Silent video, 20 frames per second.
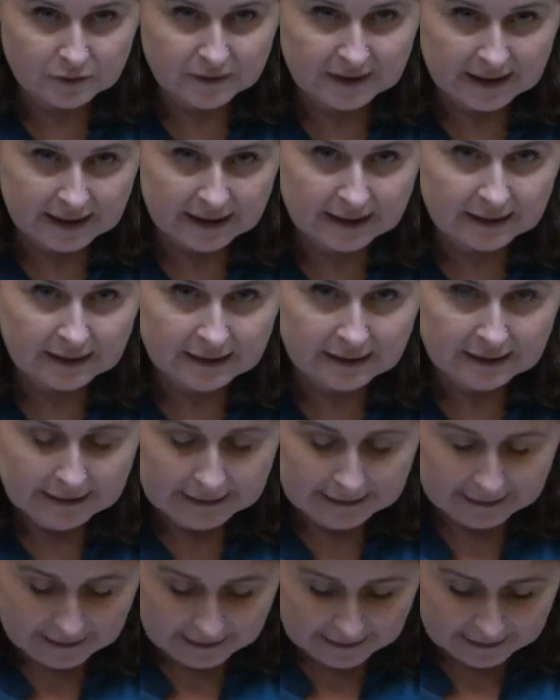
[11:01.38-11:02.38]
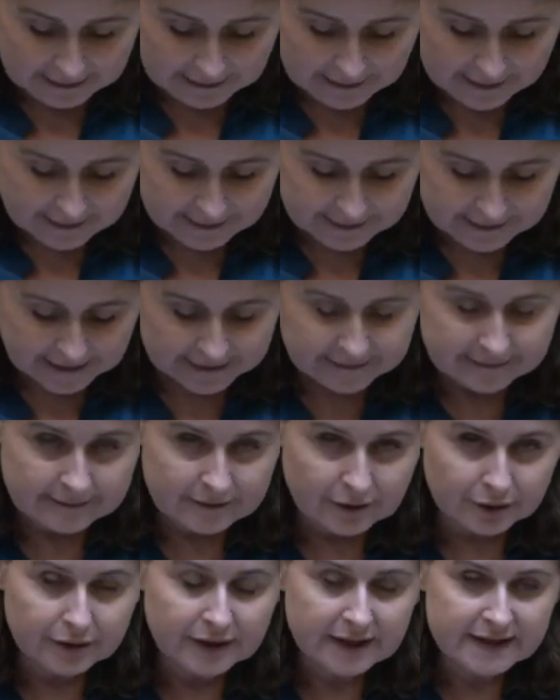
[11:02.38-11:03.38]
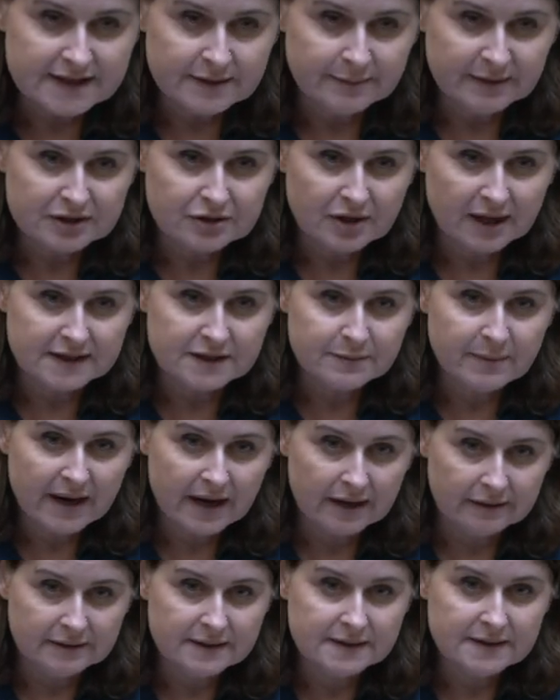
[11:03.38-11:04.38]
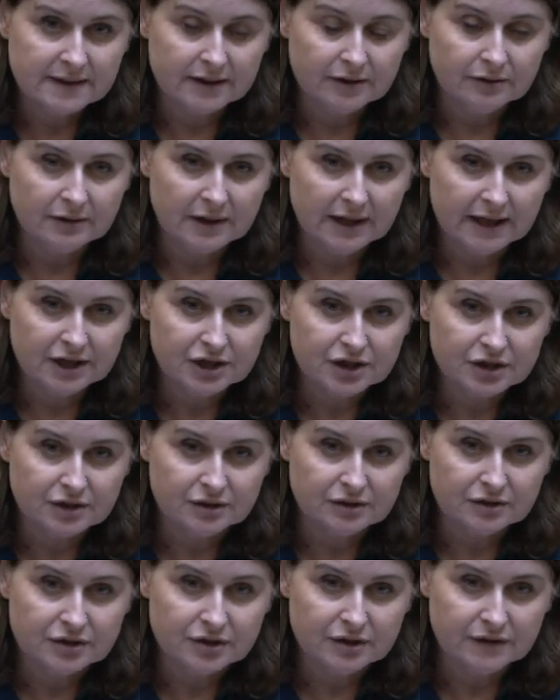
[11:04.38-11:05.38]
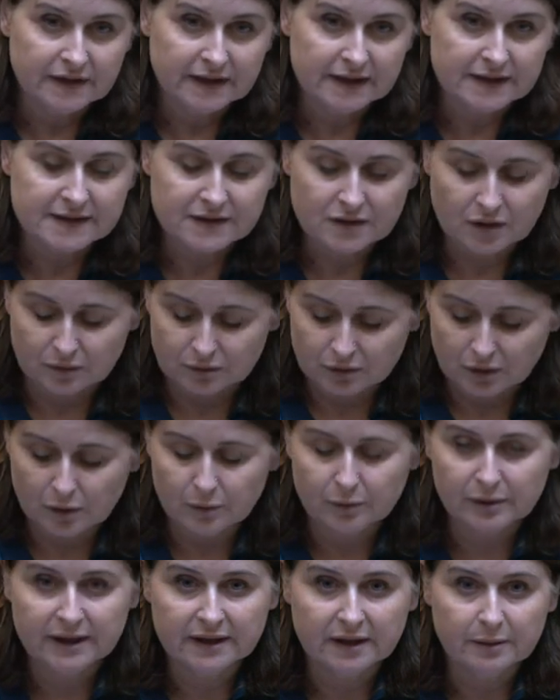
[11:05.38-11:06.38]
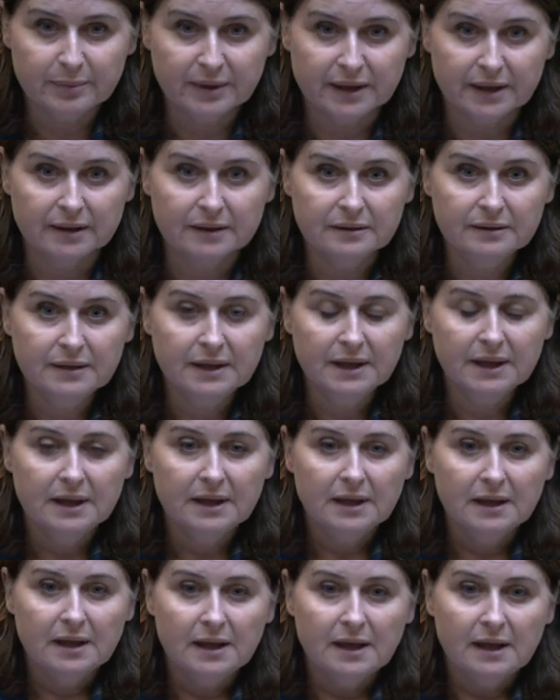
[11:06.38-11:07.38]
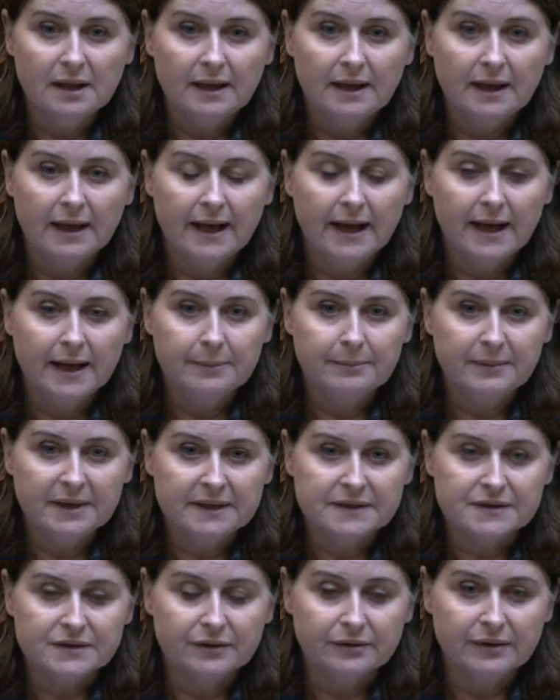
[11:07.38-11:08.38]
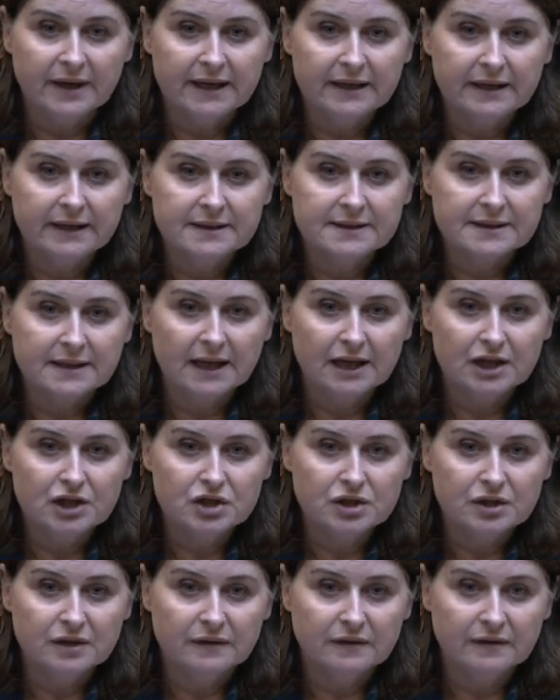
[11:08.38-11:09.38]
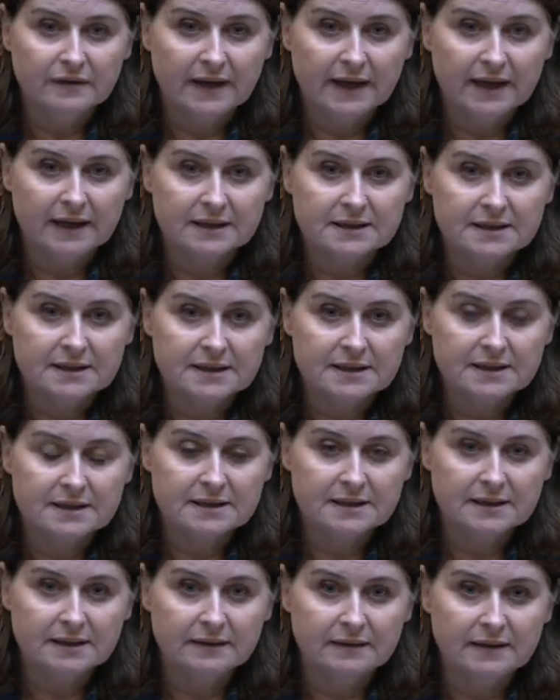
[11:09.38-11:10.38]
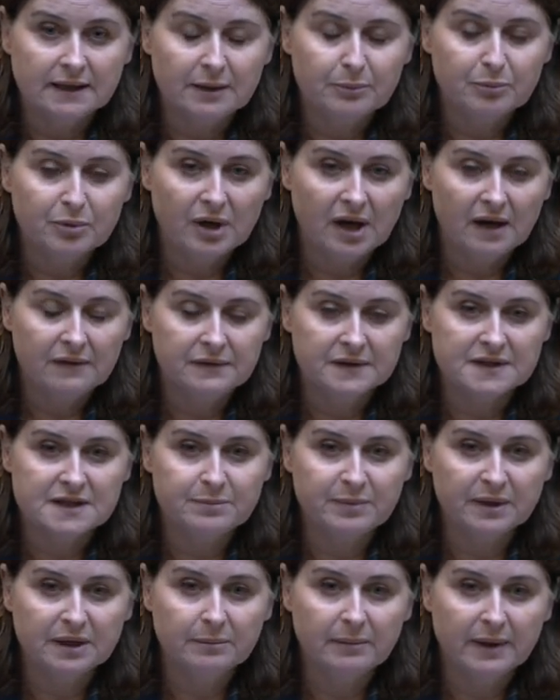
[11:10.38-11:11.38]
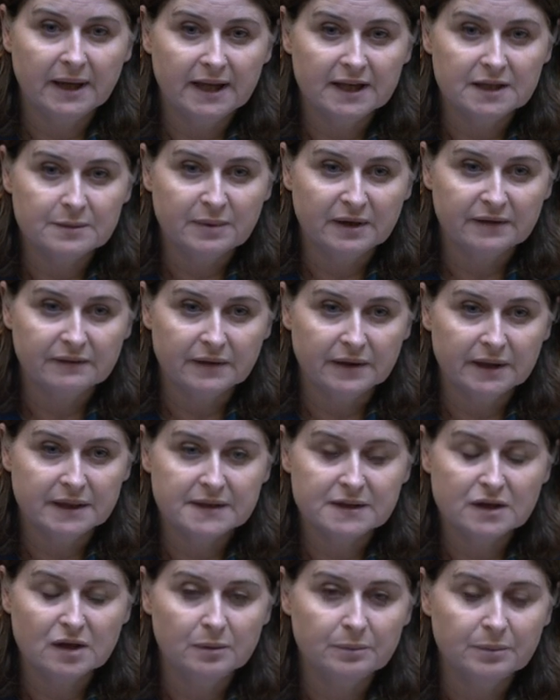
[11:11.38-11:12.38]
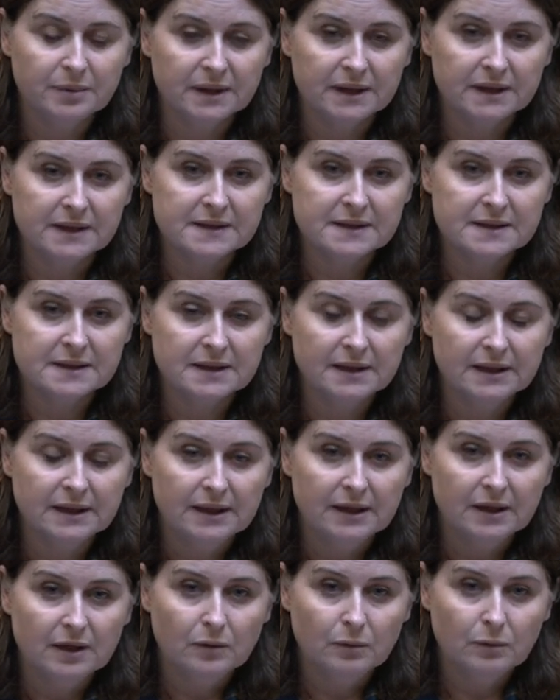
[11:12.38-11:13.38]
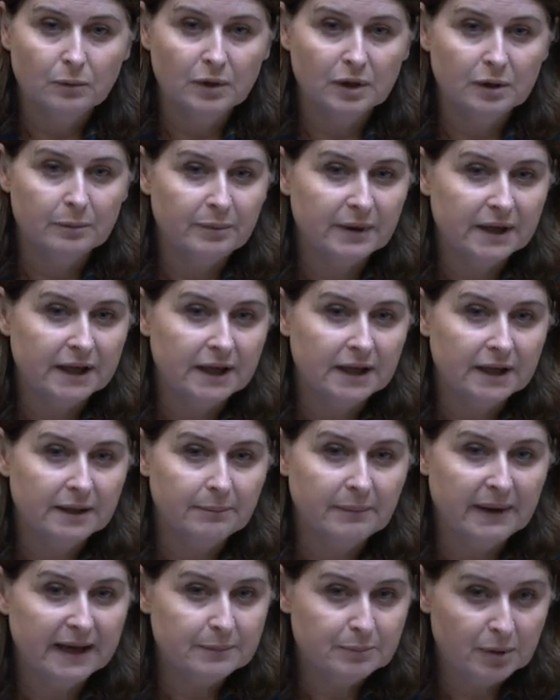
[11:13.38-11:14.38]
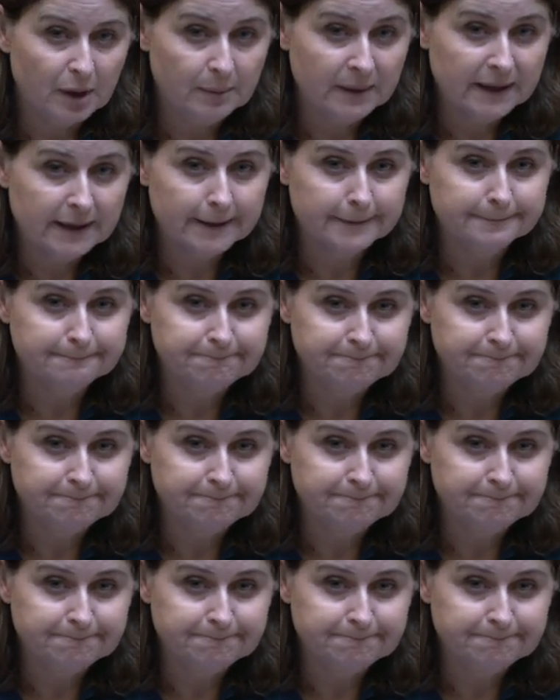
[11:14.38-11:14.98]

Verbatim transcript: think that there needs to be transparency in relation to these. So nowhere in the bill um, is there any indication that the profits being made by various companies will be made public?